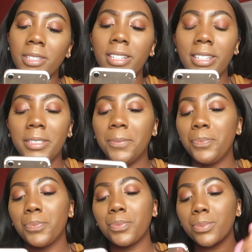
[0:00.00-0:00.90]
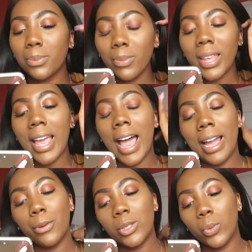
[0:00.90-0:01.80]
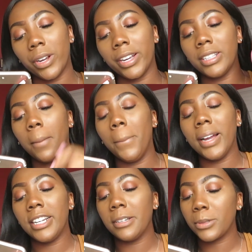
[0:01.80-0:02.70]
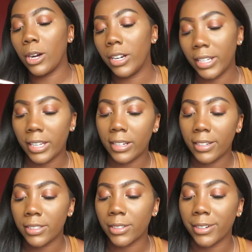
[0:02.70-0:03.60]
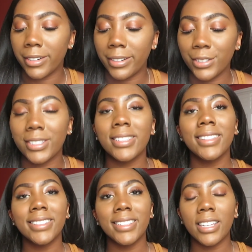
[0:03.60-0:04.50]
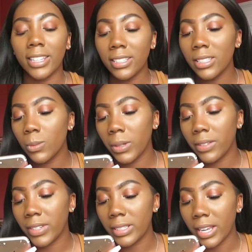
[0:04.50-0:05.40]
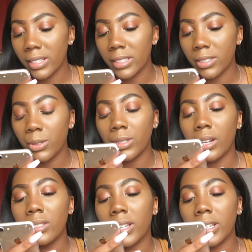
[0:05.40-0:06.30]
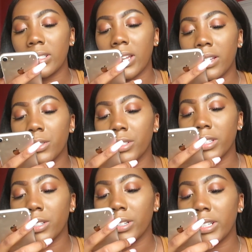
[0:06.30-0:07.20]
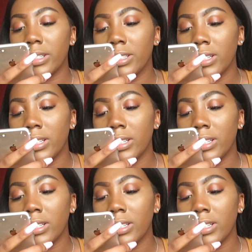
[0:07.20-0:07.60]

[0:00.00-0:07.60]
I was wearing the button-up cardigan and a skirt. And just, this is when we lived in Texas, too. So I was like in 9th or 10th grade.